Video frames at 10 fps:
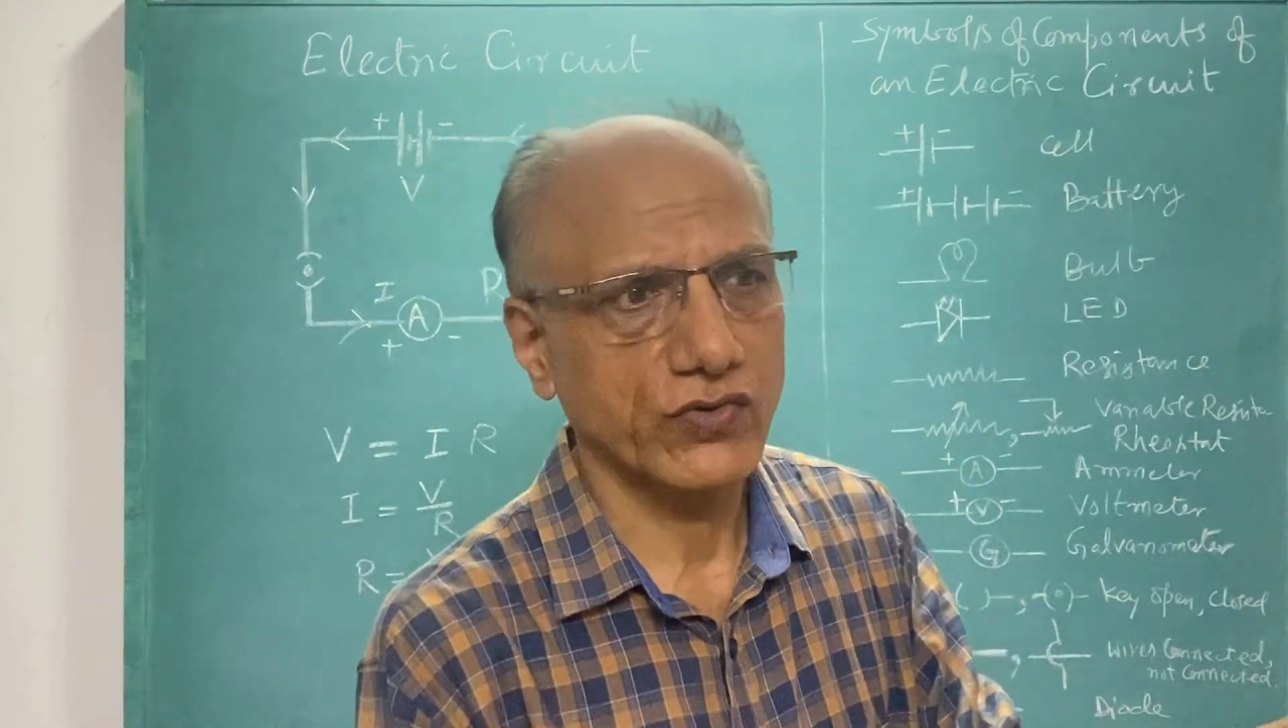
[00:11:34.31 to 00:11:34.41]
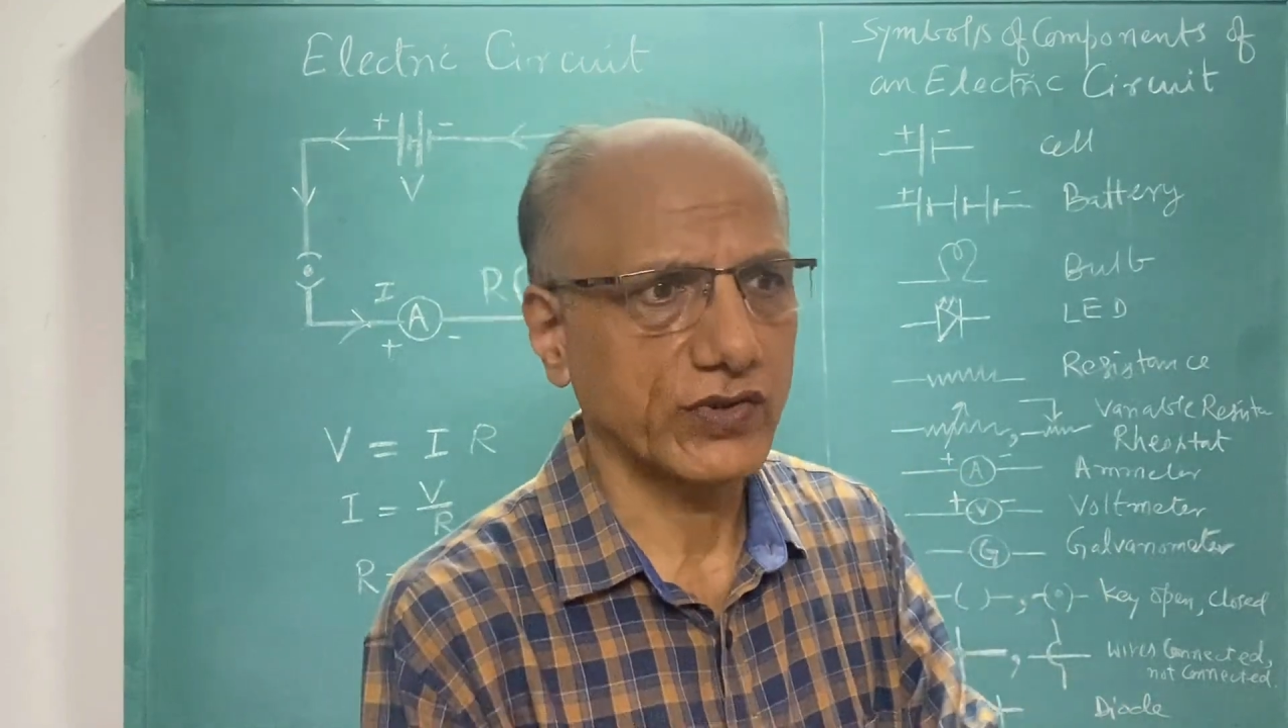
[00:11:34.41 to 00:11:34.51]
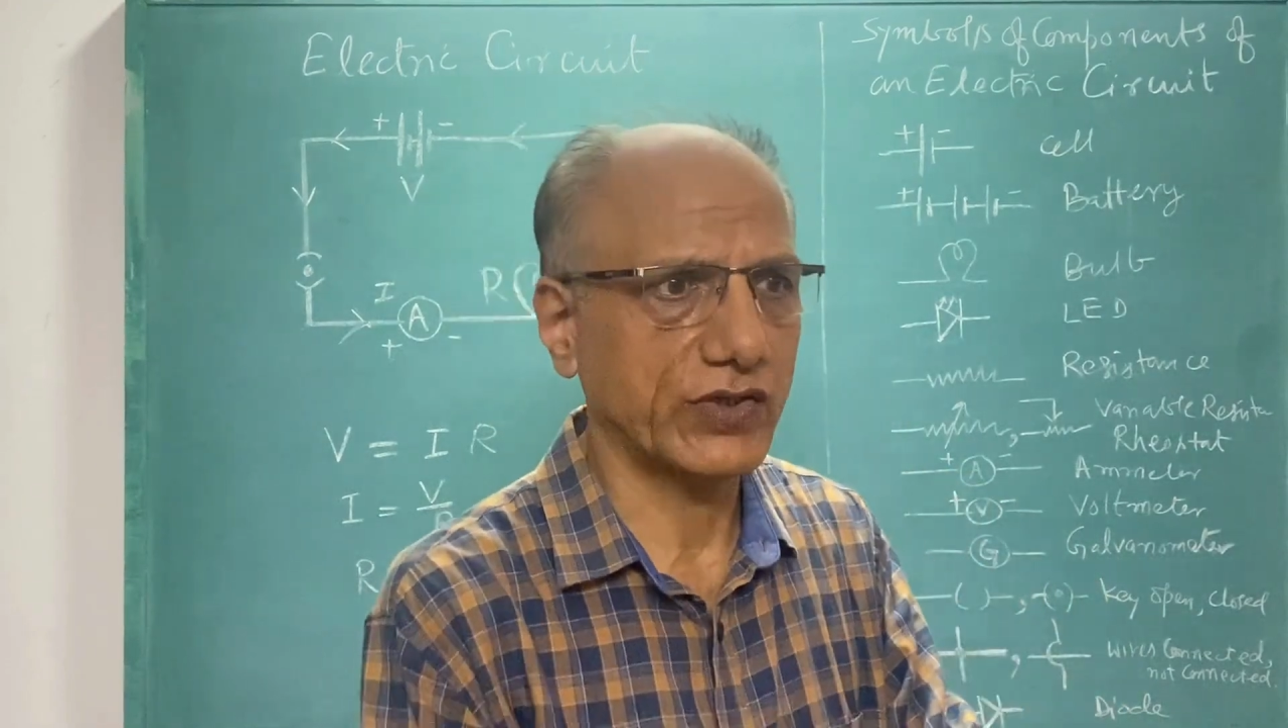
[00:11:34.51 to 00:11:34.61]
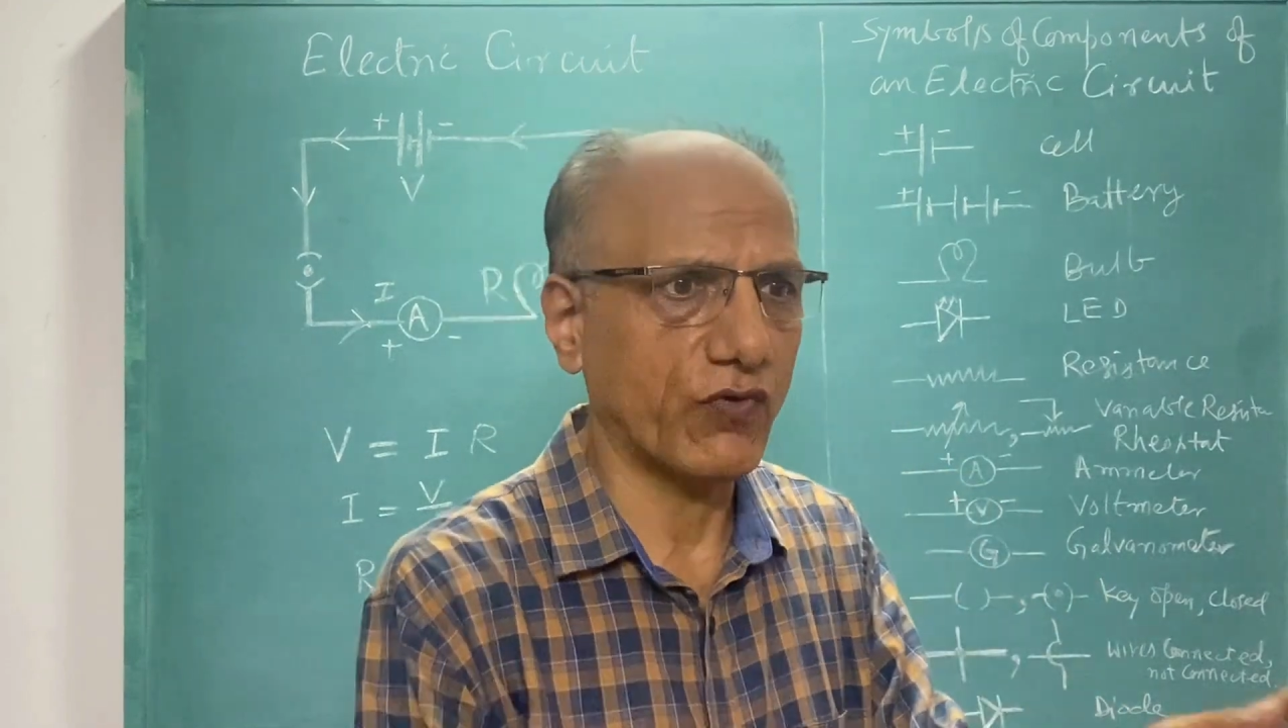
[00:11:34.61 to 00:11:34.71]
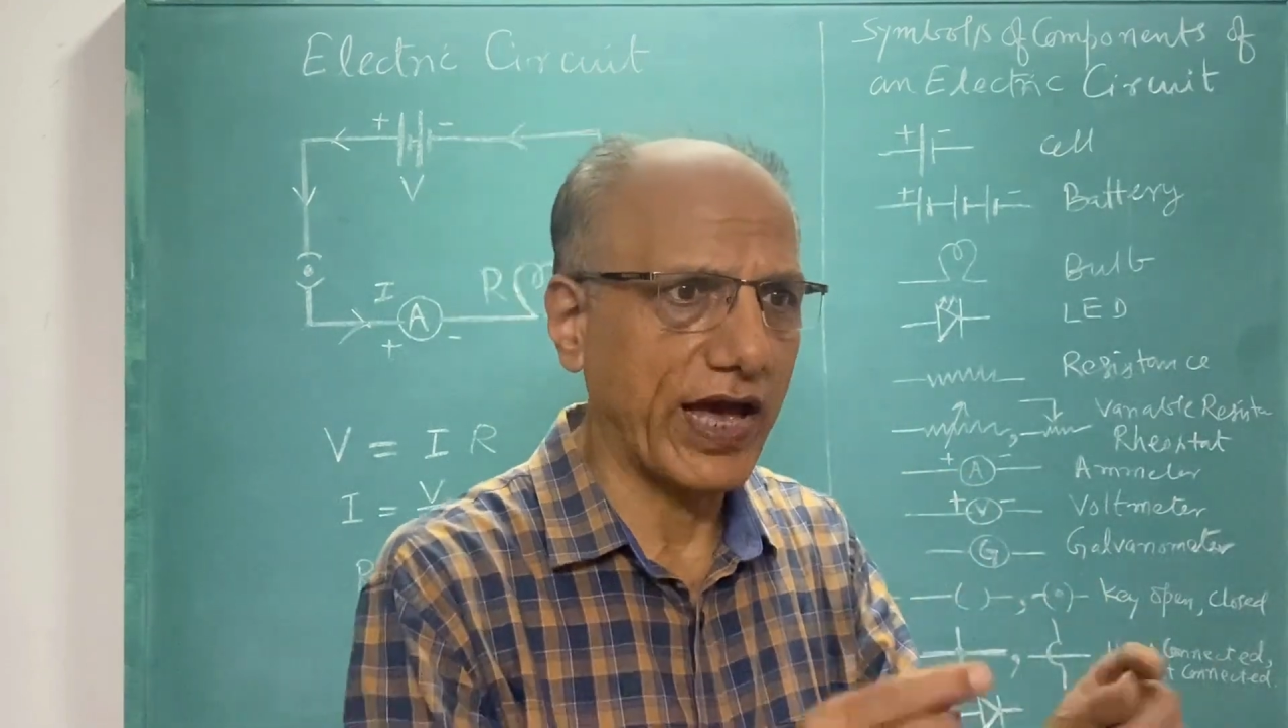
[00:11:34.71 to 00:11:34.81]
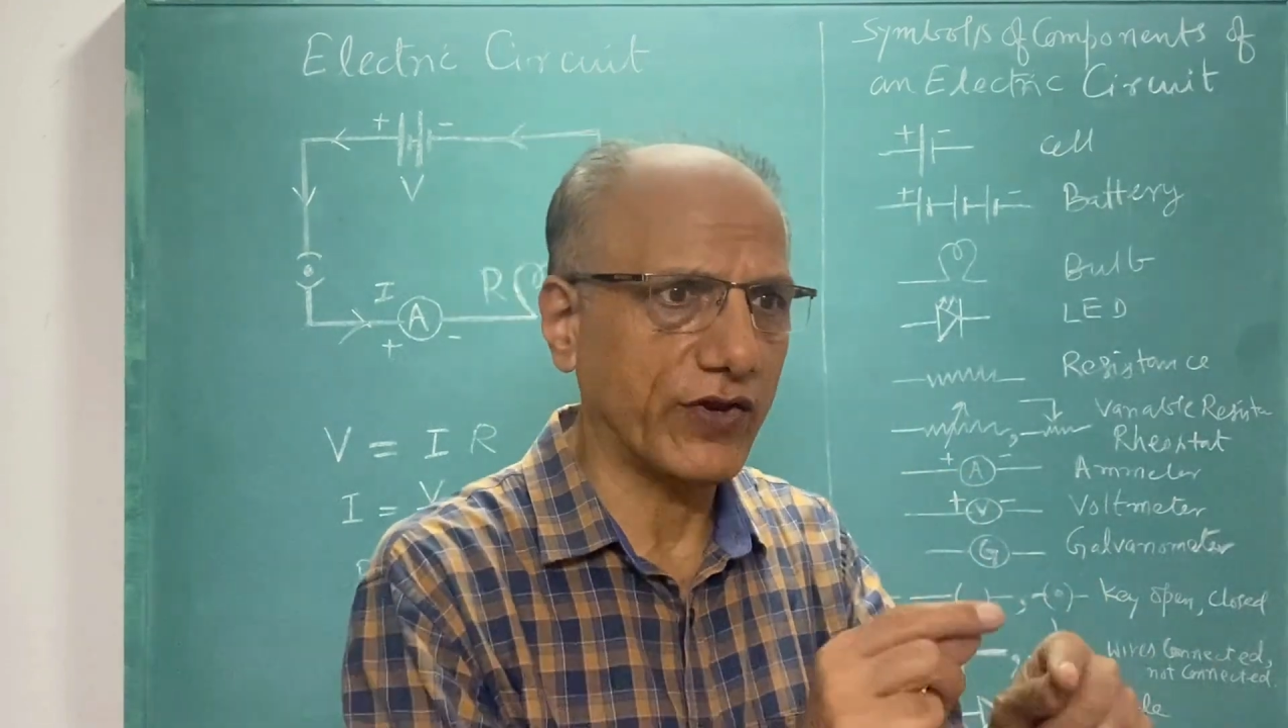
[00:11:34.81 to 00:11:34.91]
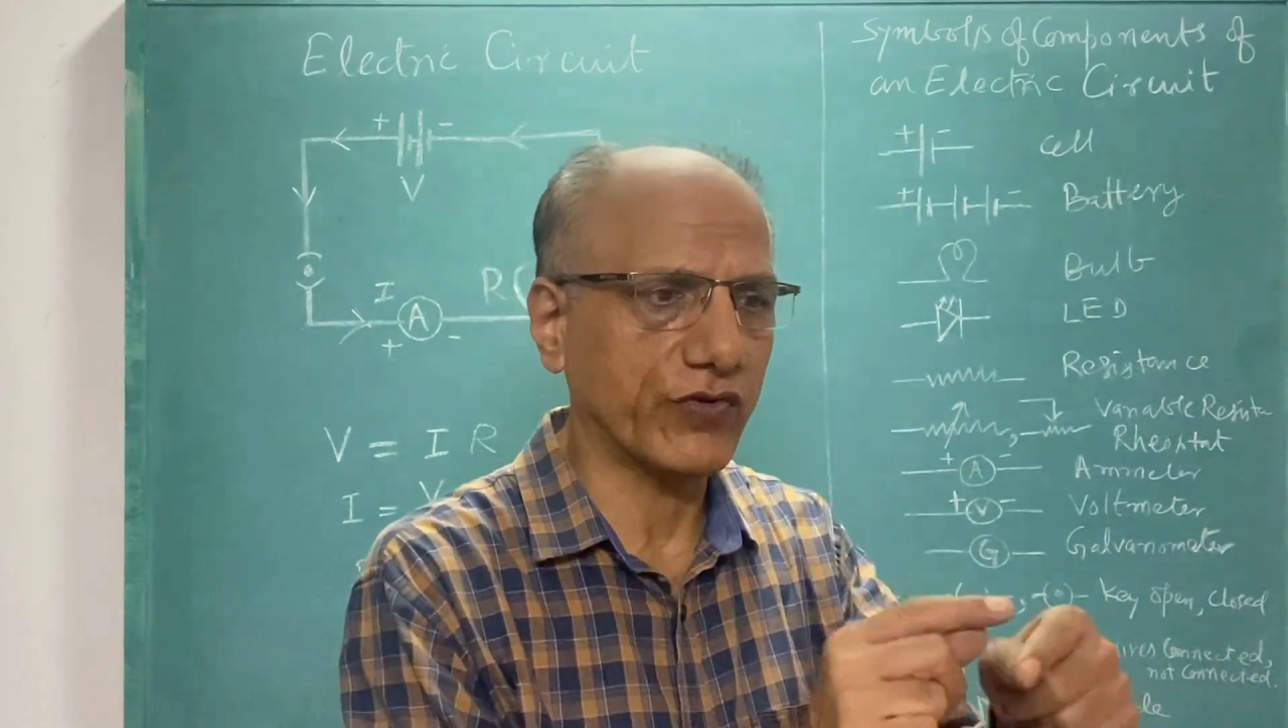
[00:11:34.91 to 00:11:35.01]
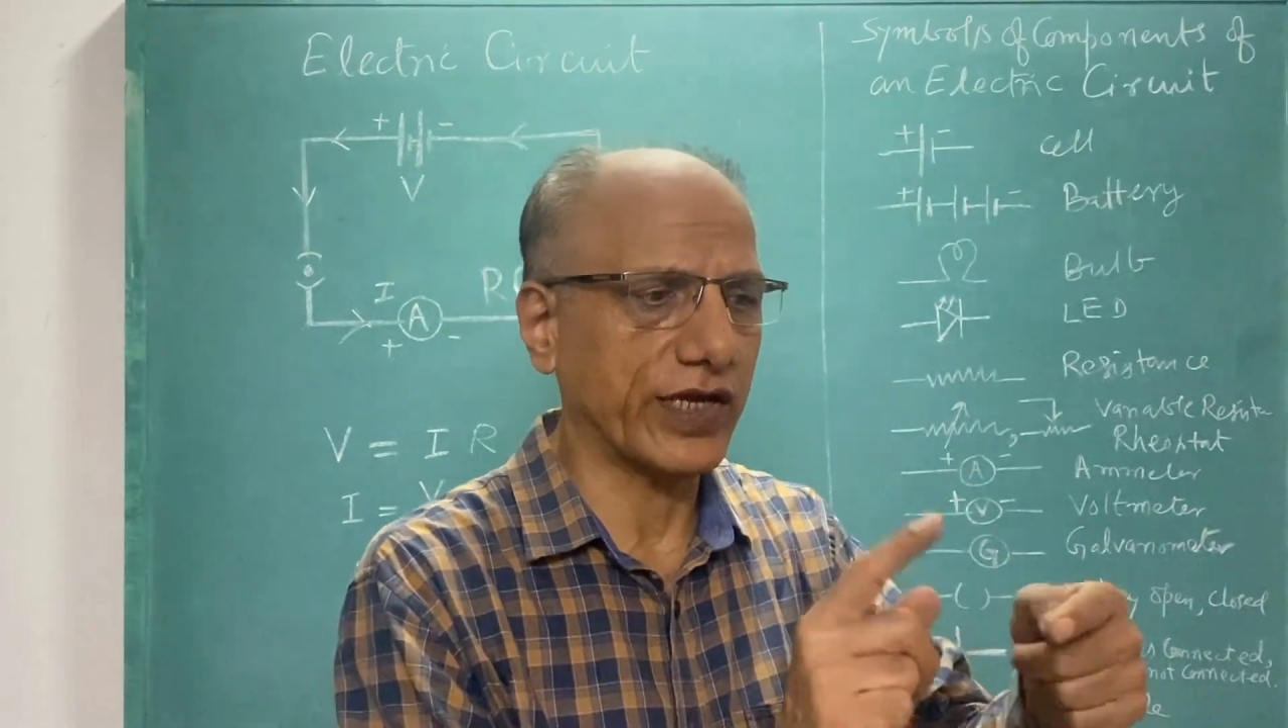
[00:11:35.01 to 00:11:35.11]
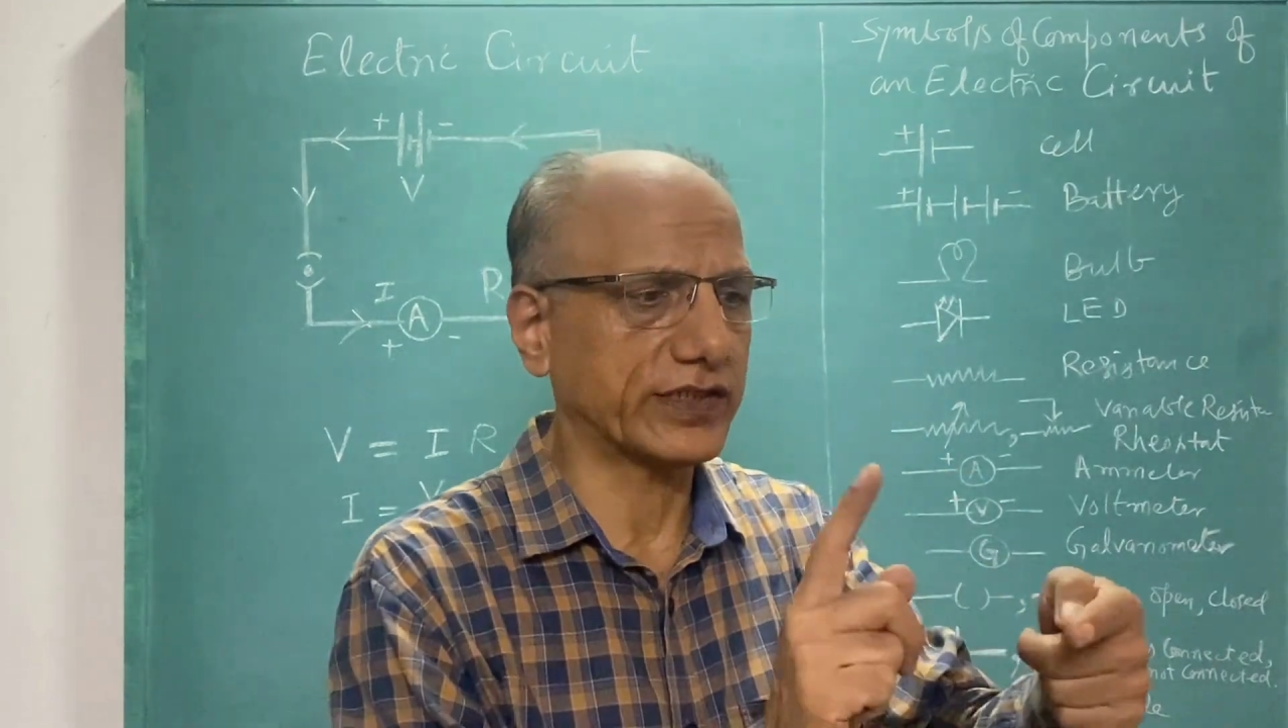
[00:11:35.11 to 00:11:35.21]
The wire, you can